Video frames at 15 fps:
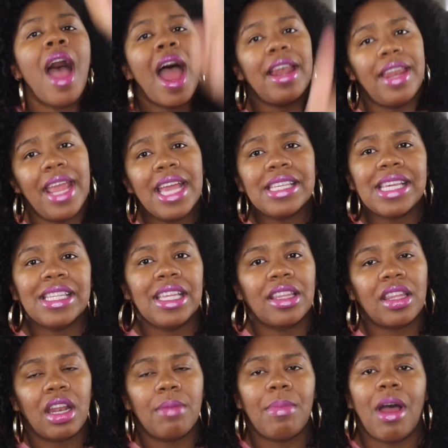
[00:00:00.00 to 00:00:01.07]
I did say
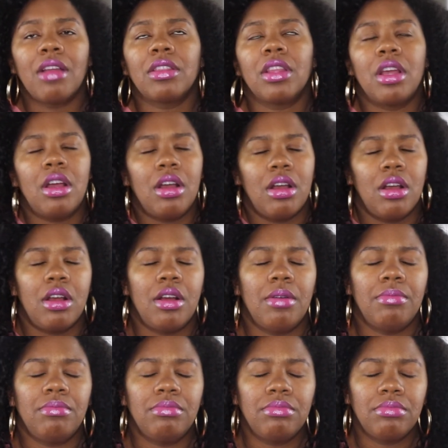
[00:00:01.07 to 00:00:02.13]
something about the
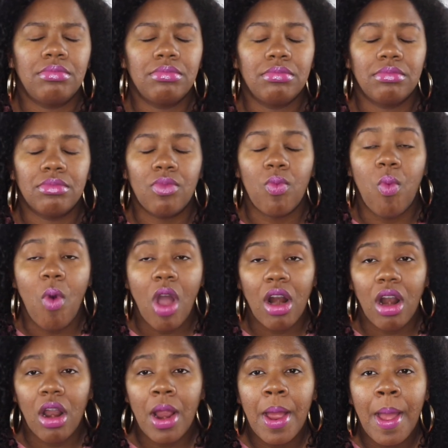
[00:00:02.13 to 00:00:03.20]

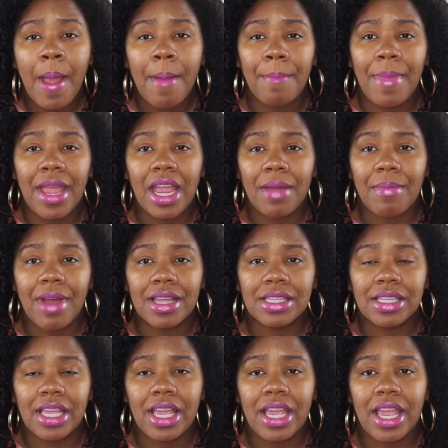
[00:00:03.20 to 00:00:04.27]
water making my
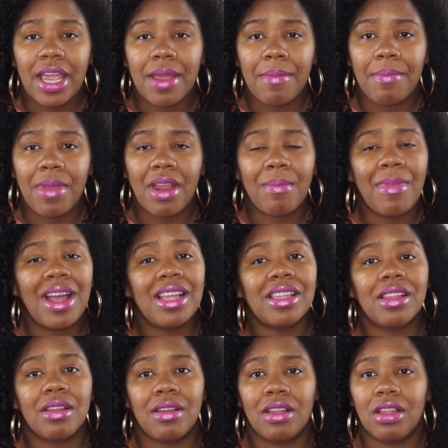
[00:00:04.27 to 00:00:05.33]
skin better.
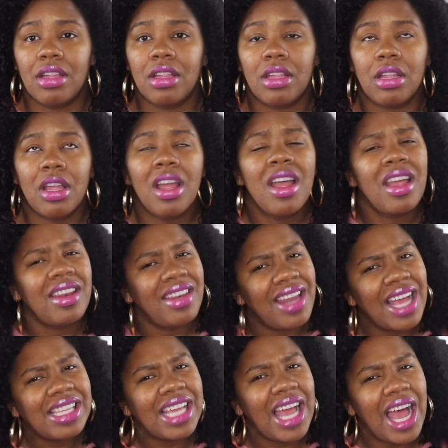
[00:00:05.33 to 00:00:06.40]

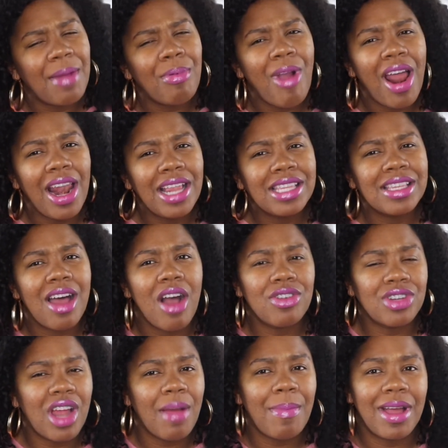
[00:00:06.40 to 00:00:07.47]
I probably
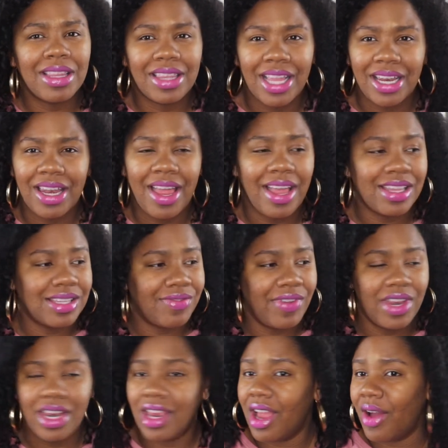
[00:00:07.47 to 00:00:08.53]
told y'all about that last
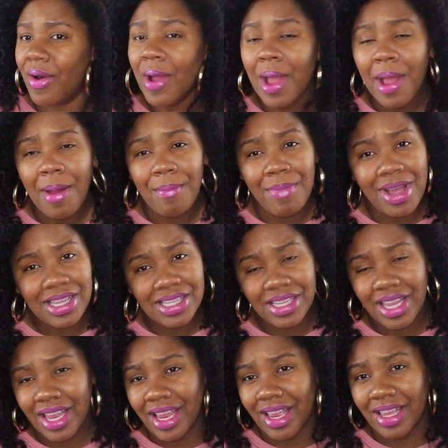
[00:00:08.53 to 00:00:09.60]
video. My
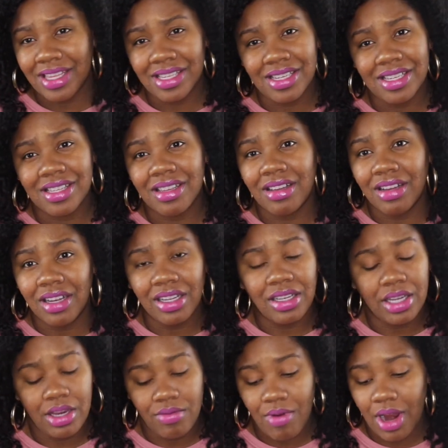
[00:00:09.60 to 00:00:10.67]
skin is just
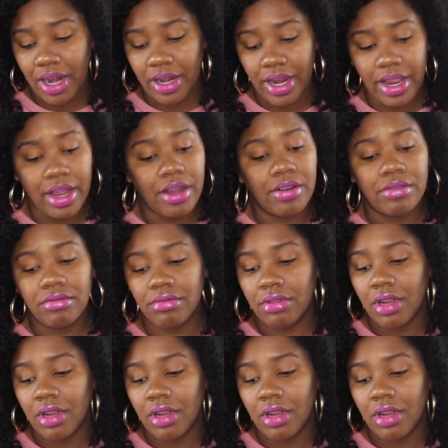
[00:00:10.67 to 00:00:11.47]
ugly right now.